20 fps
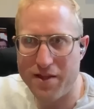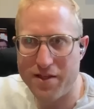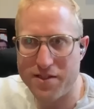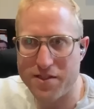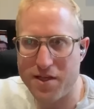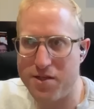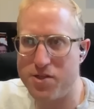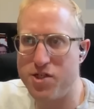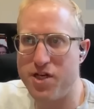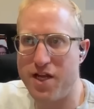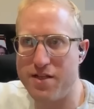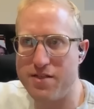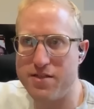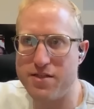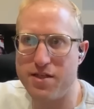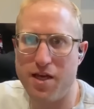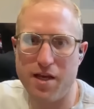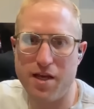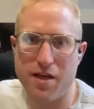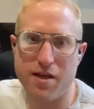these
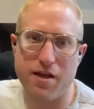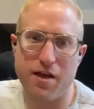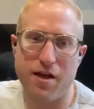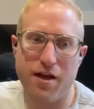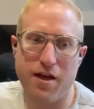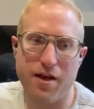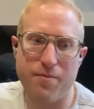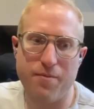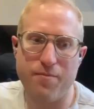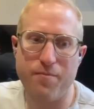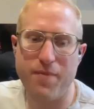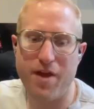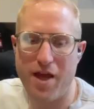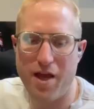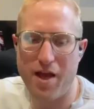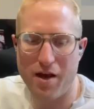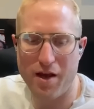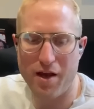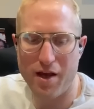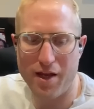agentic
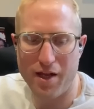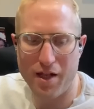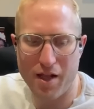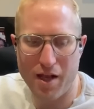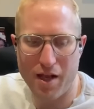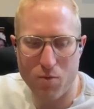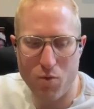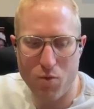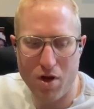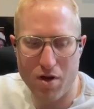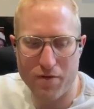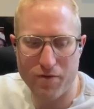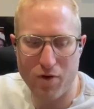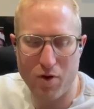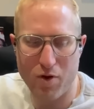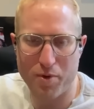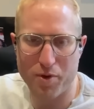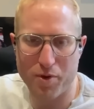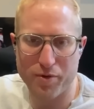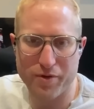AI like
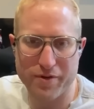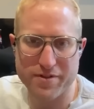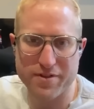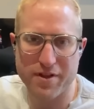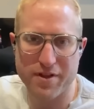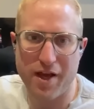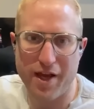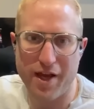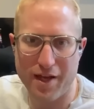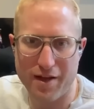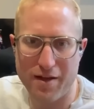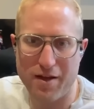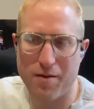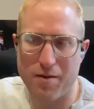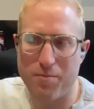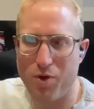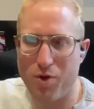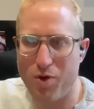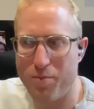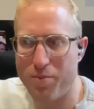workflow builders like
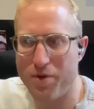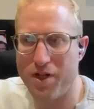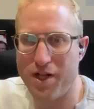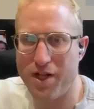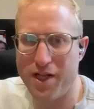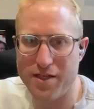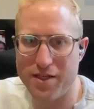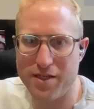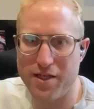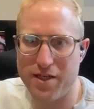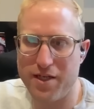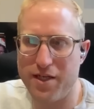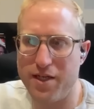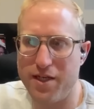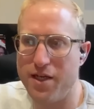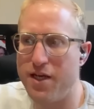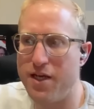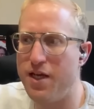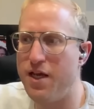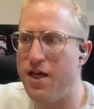Gumloop and
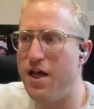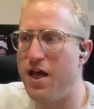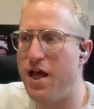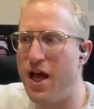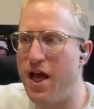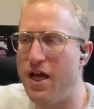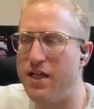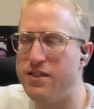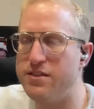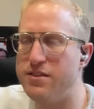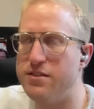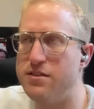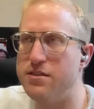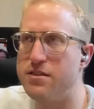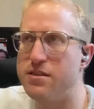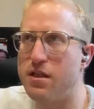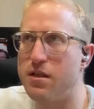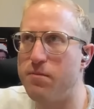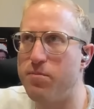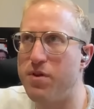Lindy, and
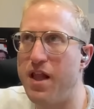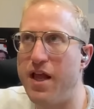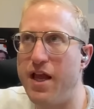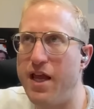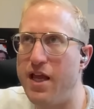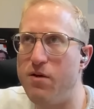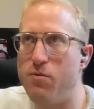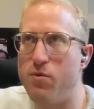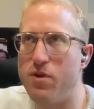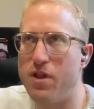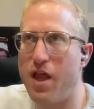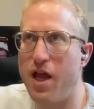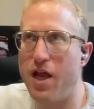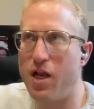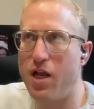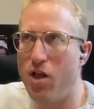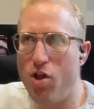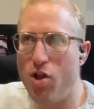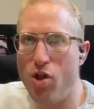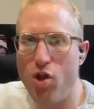playing with like
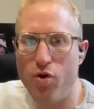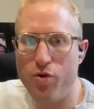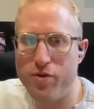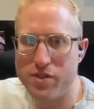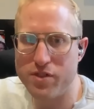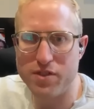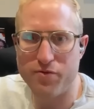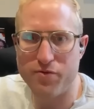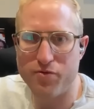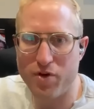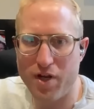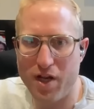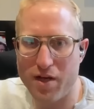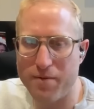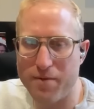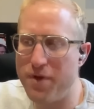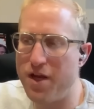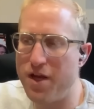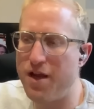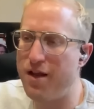loads of different
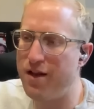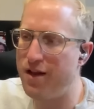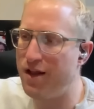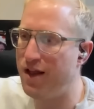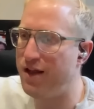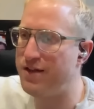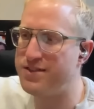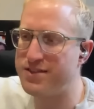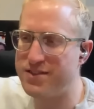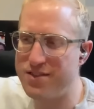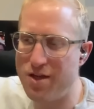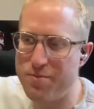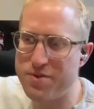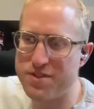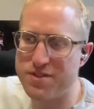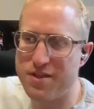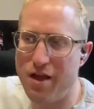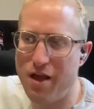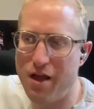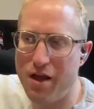it's so
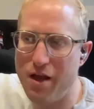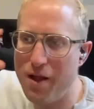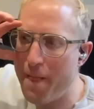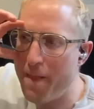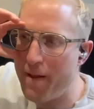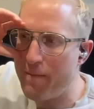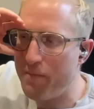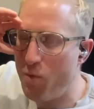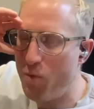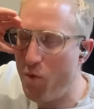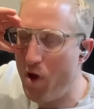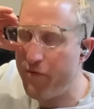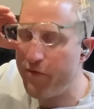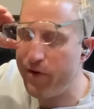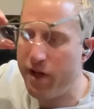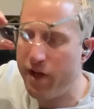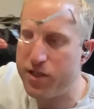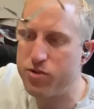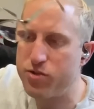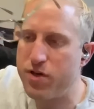bizarre. My wife and
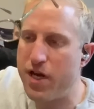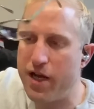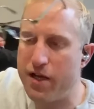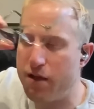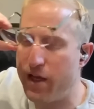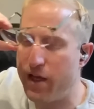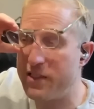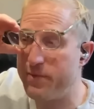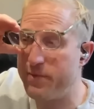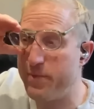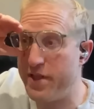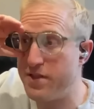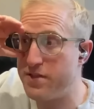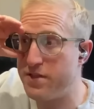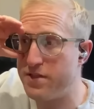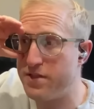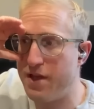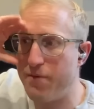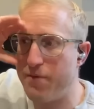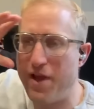I track
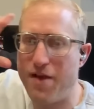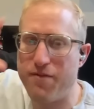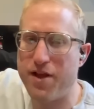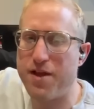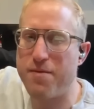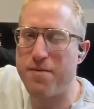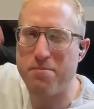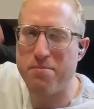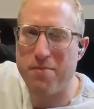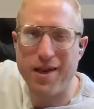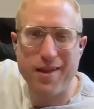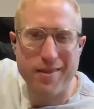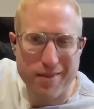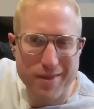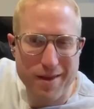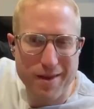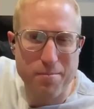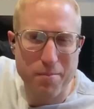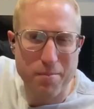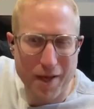expenses. Like we have like a
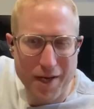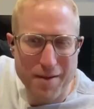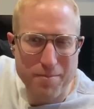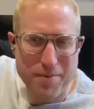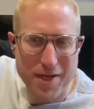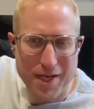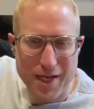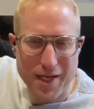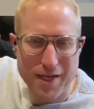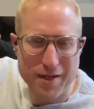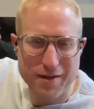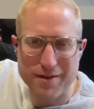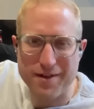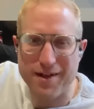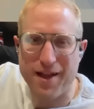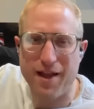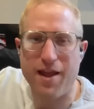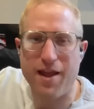monthly money meeting. Like